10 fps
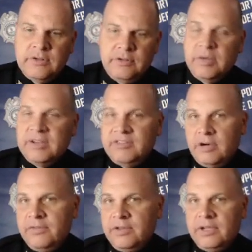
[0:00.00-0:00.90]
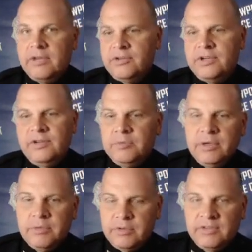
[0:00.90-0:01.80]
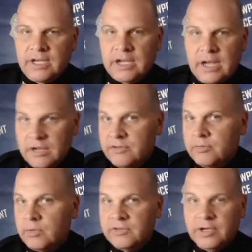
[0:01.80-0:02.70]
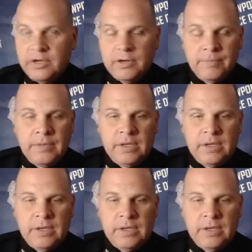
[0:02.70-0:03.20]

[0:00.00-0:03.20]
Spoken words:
So myself and the other chiefs meet with a psychologist once a year.